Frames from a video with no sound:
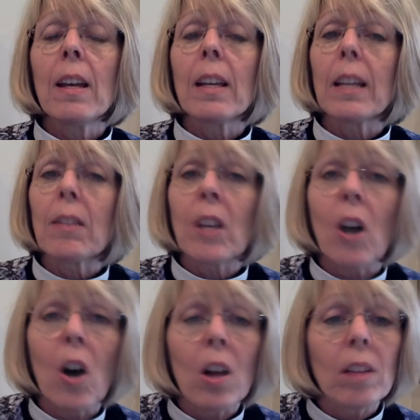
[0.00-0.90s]
Giving
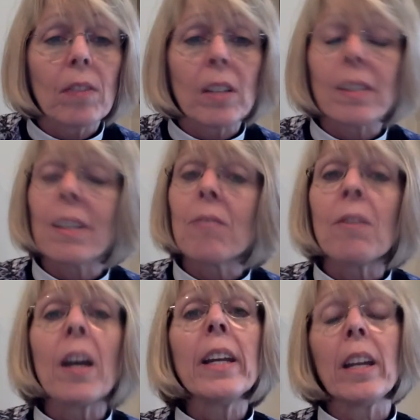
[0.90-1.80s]
all of us,
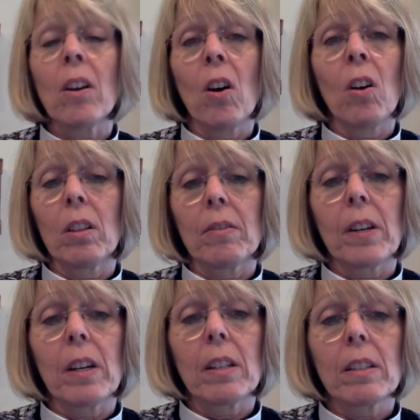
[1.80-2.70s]
inviting all of
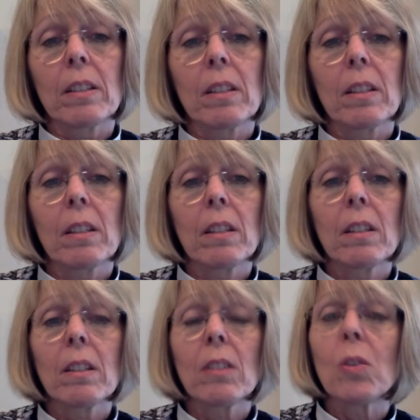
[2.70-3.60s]
us
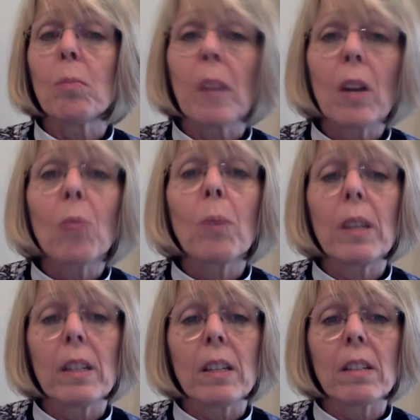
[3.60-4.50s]
to bear
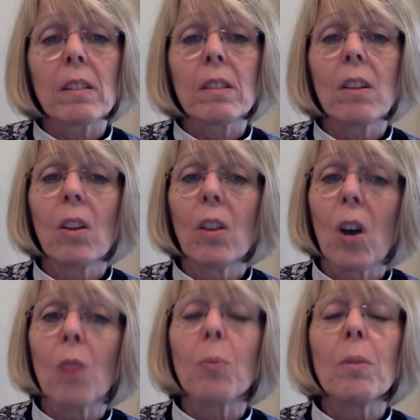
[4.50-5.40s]
witness
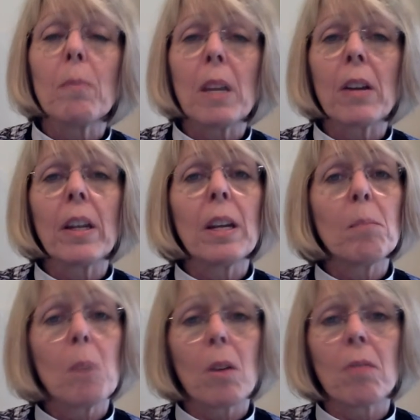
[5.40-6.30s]
along with Mary
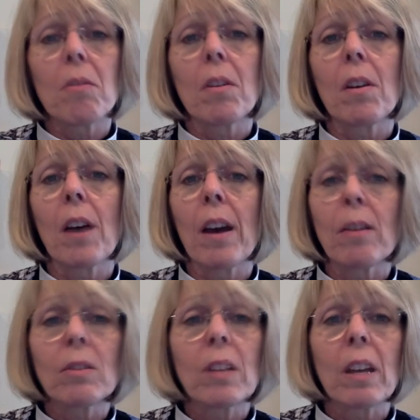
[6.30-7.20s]
and Martha
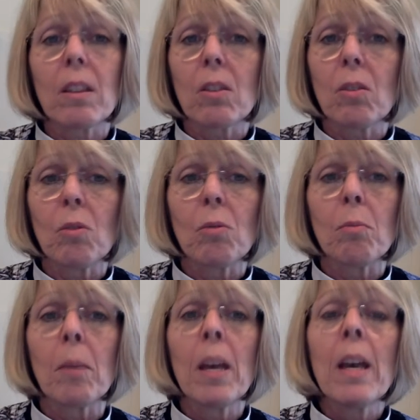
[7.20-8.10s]
outside the
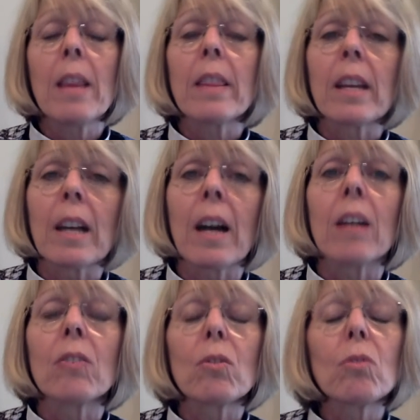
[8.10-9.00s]
tomb that
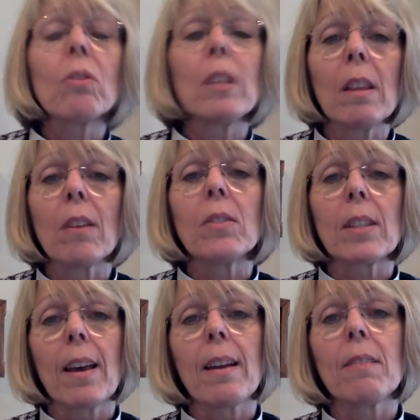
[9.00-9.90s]
God truly loves
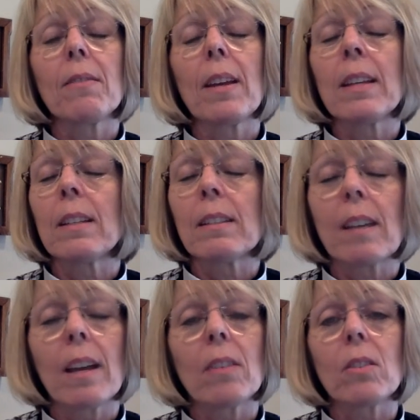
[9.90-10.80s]
life and
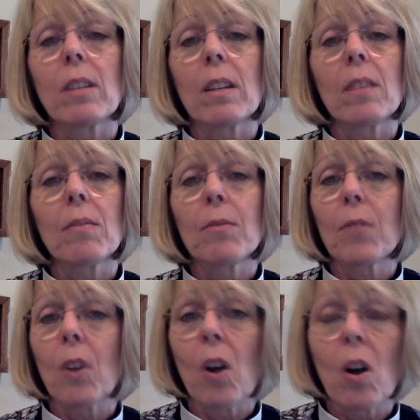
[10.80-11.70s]
desires it
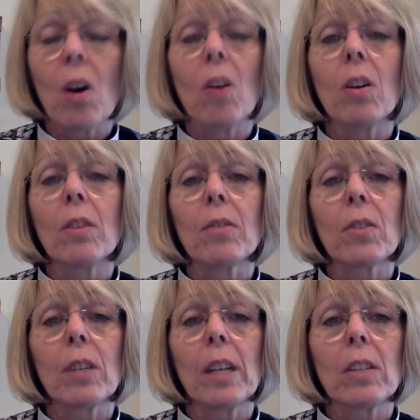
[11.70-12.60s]
for all of
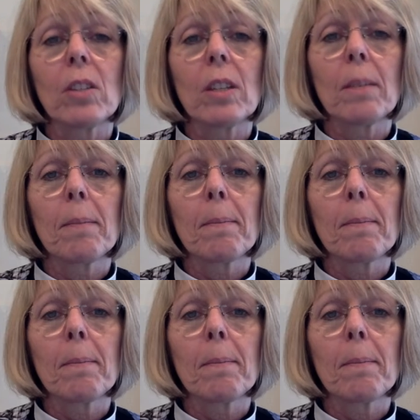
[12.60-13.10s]
creation.